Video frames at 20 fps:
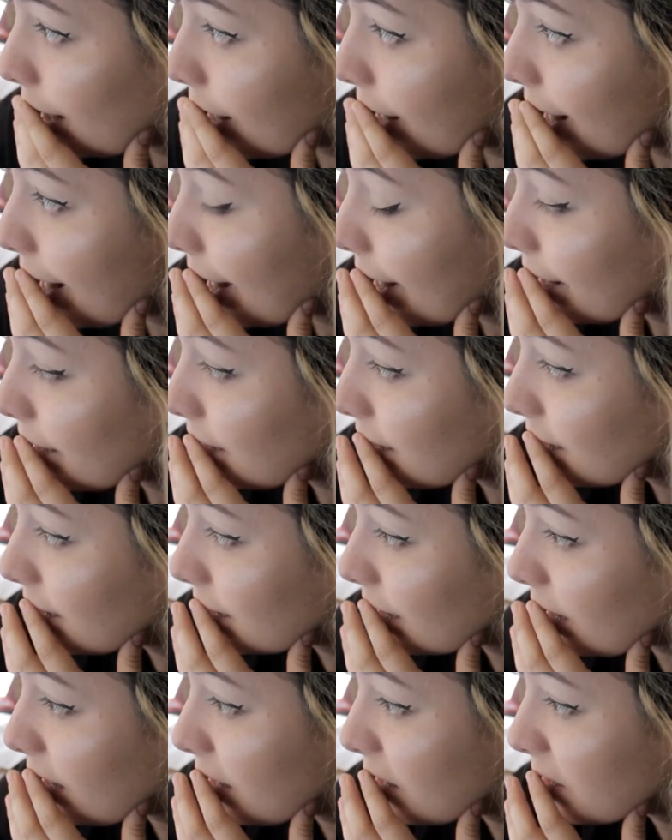I'd
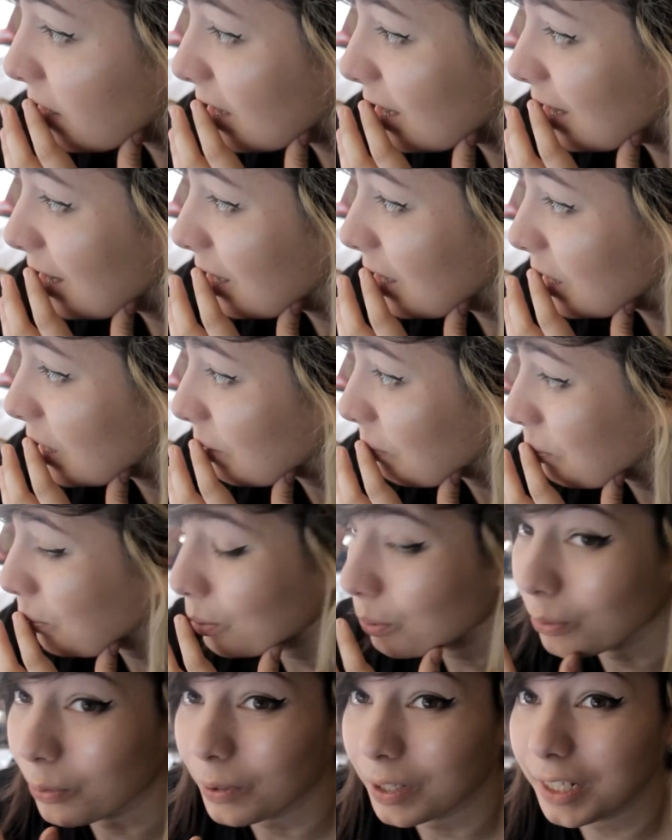say this is
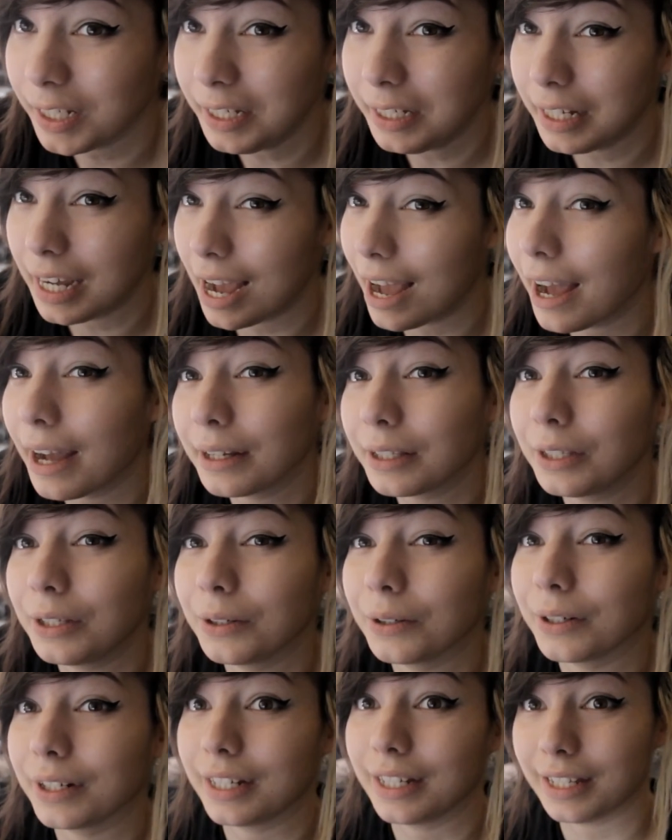pretty
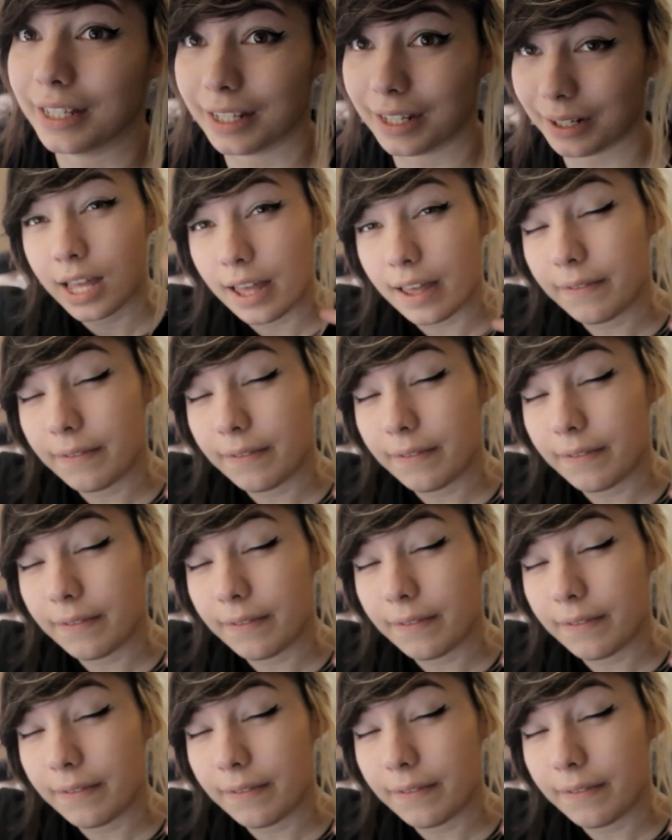accurate.